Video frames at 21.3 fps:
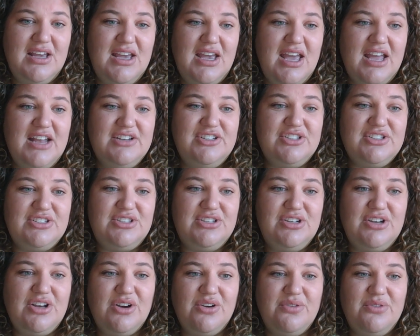and just
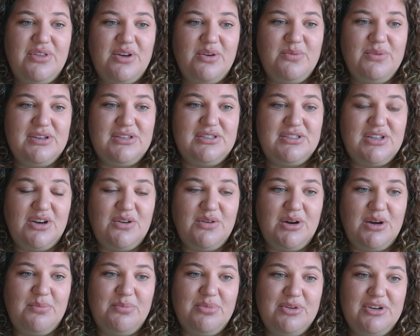know that we so
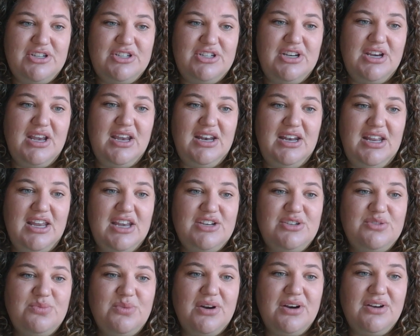appreciate each
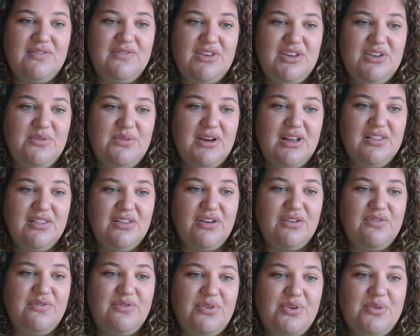one of you and
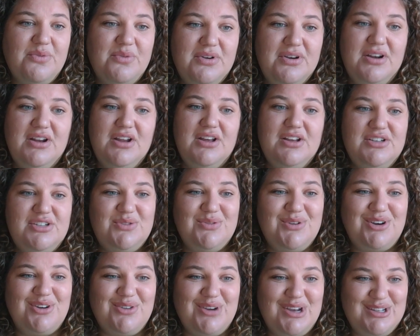look forward to a
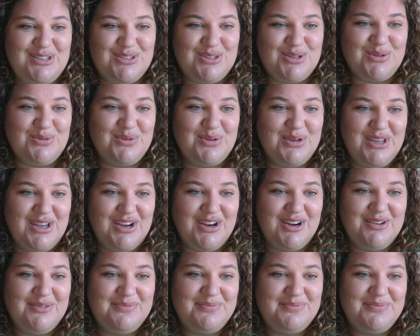great school year.